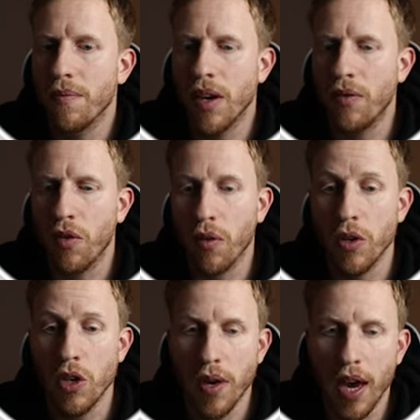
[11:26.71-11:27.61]
And if you're from
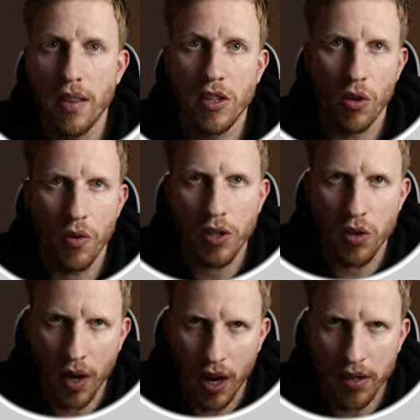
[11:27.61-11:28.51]
the UK, there's no reason
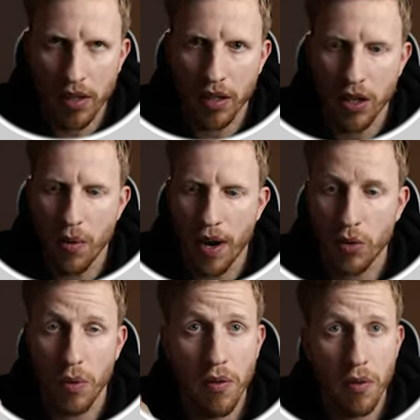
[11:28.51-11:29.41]
you can't sell in the
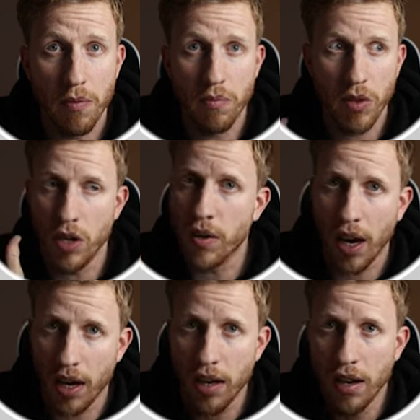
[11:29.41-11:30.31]
US. We're from the
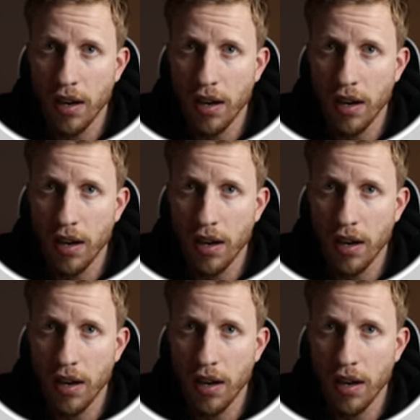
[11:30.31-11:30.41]
UK.